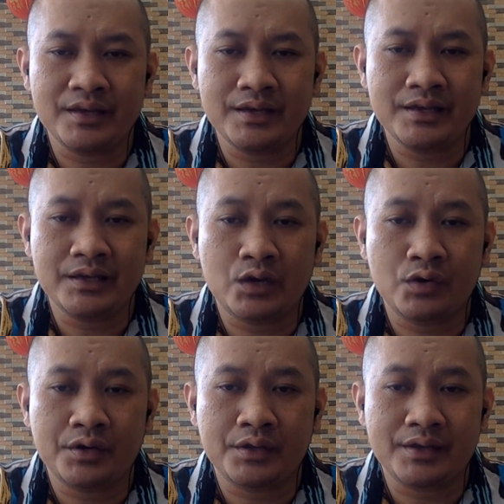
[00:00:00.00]

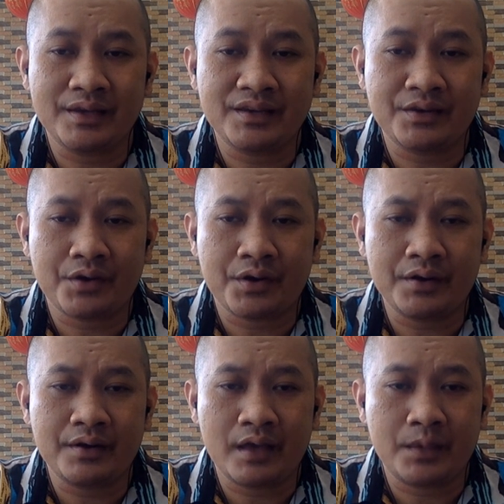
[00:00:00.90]
included in current
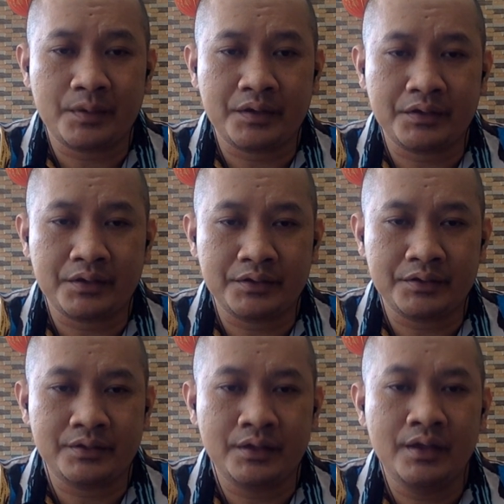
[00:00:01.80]
liabilities